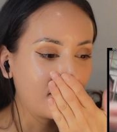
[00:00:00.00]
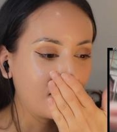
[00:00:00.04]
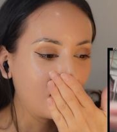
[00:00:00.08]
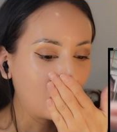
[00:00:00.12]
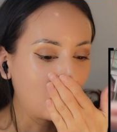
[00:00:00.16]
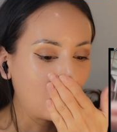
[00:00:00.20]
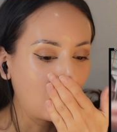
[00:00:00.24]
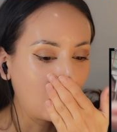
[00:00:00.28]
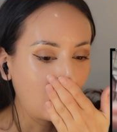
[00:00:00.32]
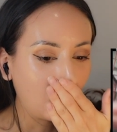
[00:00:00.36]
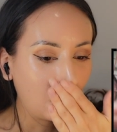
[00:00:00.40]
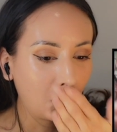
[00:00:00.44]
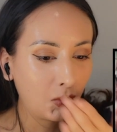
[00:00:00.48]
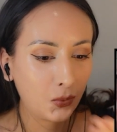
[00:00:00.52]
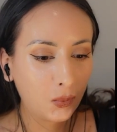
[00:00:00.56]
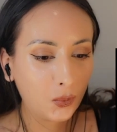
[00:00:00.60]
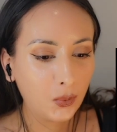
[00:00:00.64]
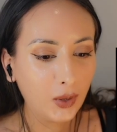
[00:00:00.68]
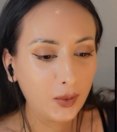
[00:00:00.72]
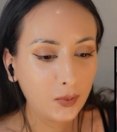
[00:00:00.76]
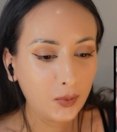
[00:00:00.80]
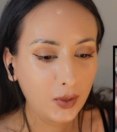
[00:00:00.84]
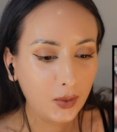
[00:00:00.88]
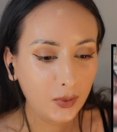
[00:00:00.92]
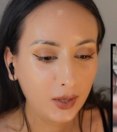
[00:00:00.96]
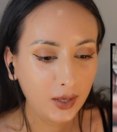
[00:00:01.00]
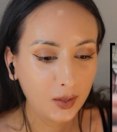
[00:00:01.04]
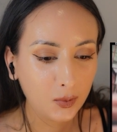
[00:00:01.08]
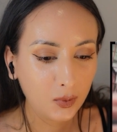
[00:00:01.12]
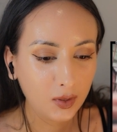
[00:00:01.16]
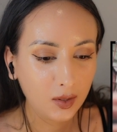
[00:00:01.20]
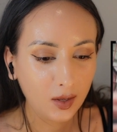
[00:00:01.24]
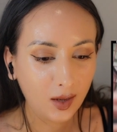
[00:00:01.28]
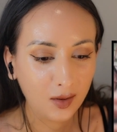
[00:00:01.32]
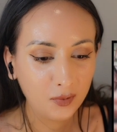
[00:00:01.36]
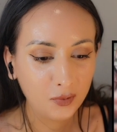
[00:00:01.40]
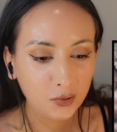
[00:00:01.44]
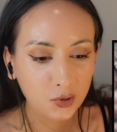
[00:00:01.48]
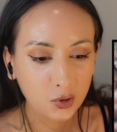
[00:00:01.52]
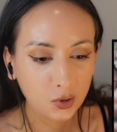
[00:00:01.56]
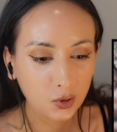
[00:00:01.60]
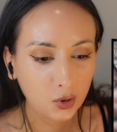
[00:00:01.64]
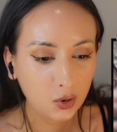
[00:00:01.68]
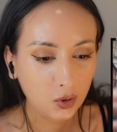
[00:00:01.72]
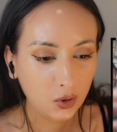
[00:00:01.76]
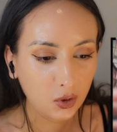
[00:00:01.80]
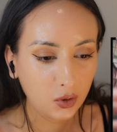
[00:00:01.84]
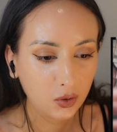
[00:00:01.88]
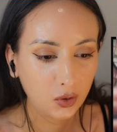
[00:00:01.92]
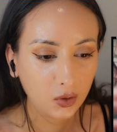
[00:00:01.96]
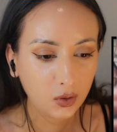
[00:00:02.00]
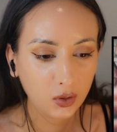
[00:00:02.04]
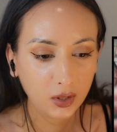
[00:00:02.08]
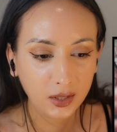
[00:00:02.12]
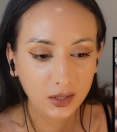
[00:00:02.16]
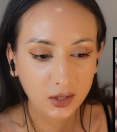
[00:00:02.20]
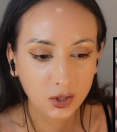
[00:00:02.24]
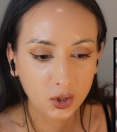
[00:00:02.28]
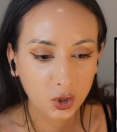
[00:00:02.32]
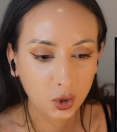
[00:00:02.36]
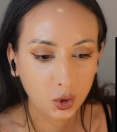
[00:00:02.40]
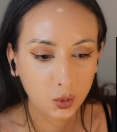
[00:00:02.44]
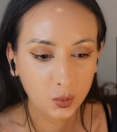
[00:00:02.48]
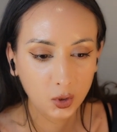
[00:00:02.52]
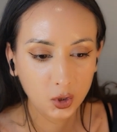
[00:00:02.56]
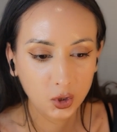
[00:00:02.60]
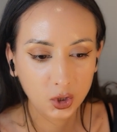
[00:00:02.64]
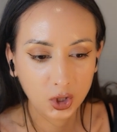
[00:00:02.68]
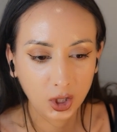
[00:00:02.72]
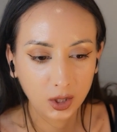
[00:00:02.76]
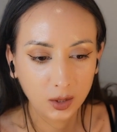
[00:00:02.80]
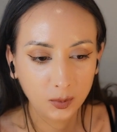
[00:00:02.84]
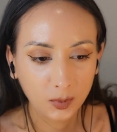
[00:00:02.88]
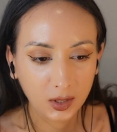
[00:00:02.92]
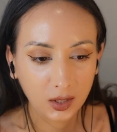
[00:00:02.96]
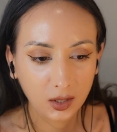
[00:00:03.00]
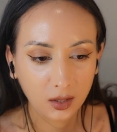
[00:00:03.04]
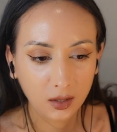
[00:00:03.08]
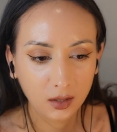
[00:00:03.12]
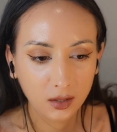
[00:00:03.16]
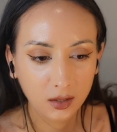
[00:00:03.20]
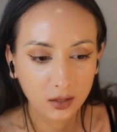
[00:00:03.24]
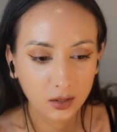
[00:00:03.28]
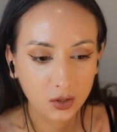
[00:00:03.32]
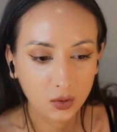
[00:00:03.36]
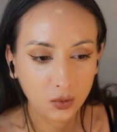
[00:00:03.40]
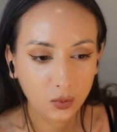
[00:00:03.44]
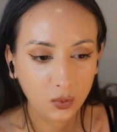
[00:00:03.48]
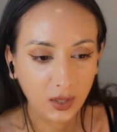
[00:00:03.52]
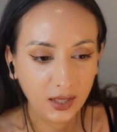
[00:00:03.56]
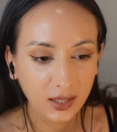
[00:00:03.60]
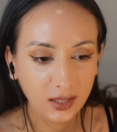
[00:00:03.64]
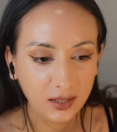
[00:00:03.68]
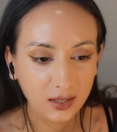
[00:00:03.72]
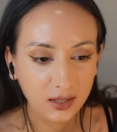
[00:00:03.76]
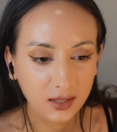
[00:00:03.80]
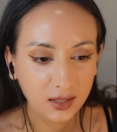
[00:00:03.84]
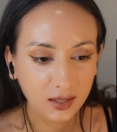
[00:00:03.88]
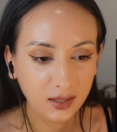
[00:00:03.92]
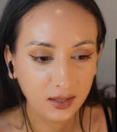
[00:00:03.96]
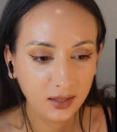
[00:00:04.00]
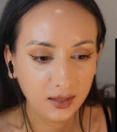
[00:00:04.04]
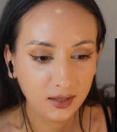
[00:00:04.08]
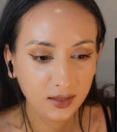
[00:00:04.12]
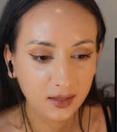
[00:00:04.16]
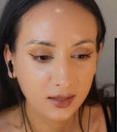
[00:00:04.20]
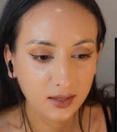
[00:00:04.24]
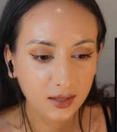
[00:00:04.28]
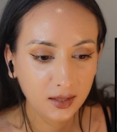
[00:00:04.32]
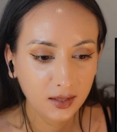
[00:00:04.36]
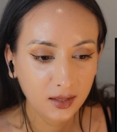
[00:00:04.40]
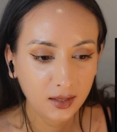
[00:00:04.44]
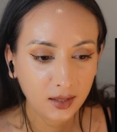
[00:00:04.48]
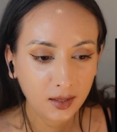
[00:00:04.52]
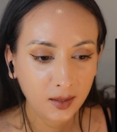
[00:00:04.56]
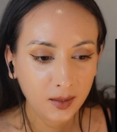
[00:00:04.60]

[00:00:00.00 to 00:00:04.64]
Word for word: Oh, wait, wait, wait. We have to go in slow motion because what is this?